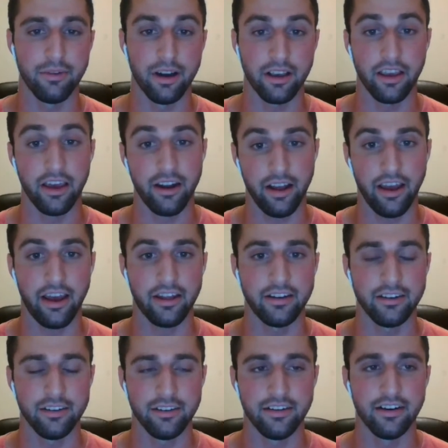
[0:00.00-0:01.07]
Again, I had
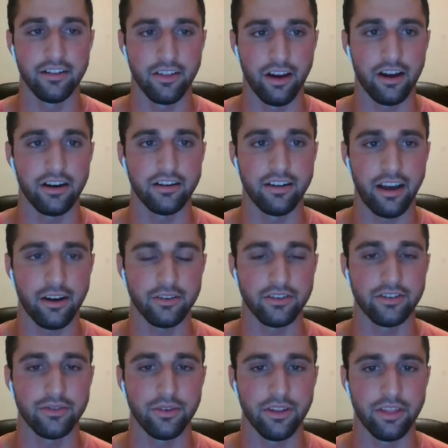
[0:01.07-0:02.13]
a lot of
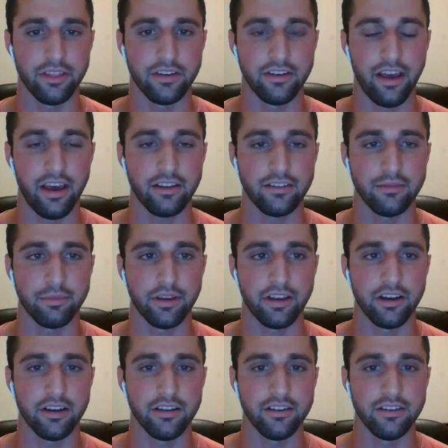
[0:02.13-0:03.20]
doubts with the test
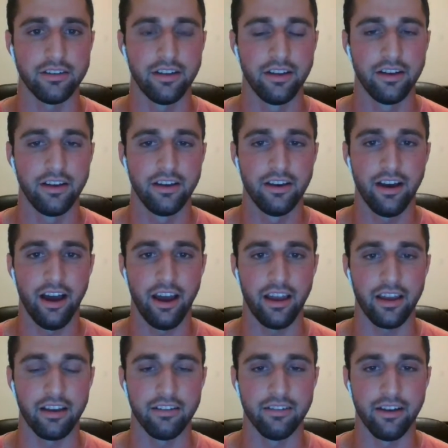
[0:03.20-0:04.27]
because
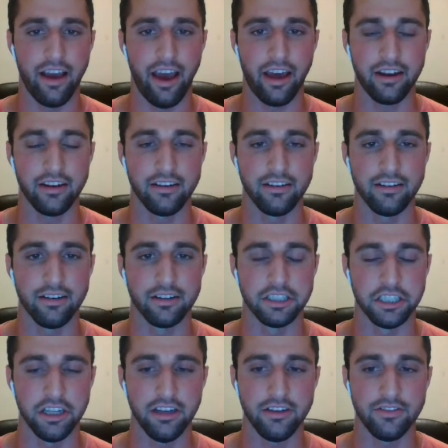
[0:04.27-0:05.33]
I hadn't
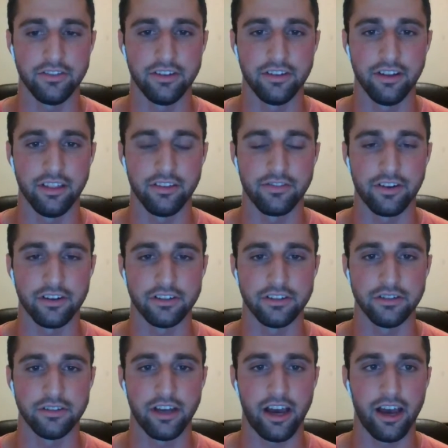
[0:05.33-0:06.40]
achieved in the first
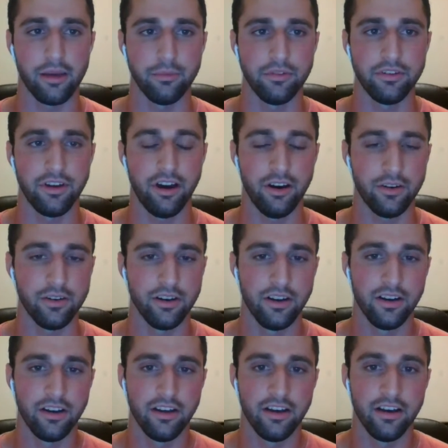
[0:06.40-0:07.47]
two times, so
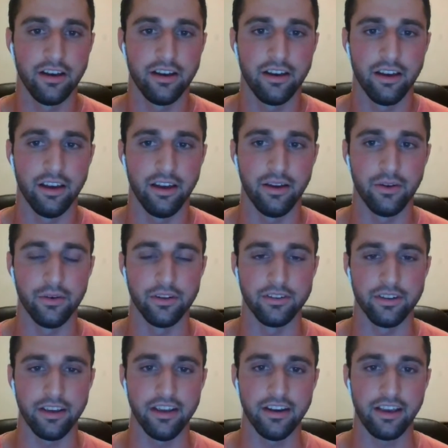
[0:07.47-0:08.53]
it
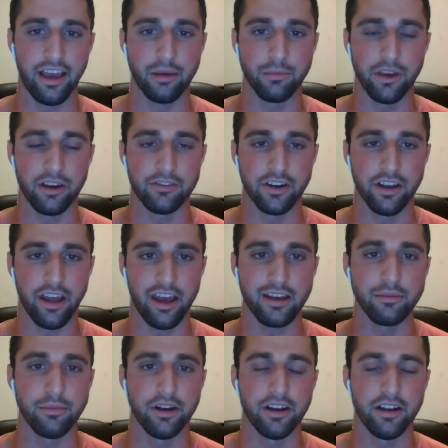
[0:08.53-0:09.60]
was eating at me every
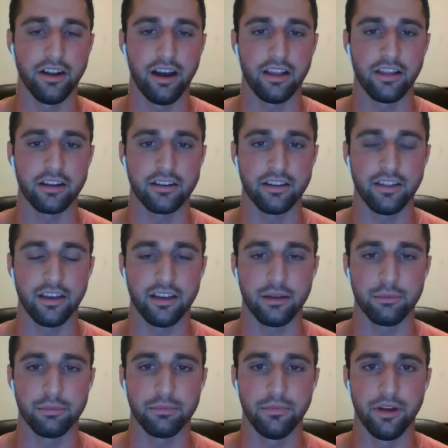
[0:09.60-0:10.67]
day. But I like to think
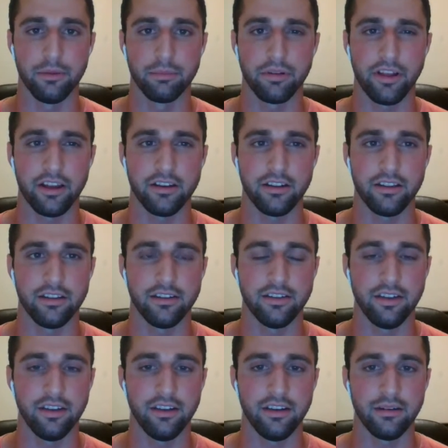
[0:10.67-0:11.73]
it planted the
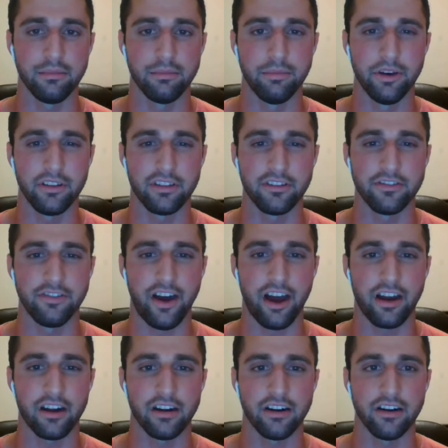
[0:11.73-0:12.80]
seed and built the
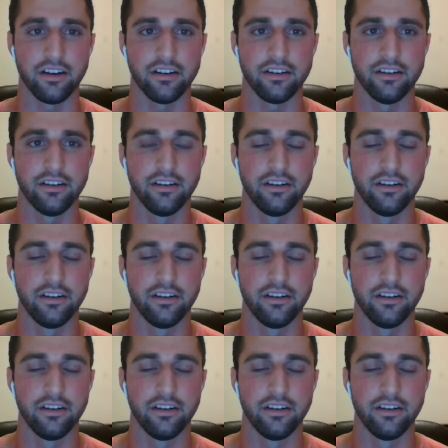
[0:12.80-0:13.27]
fire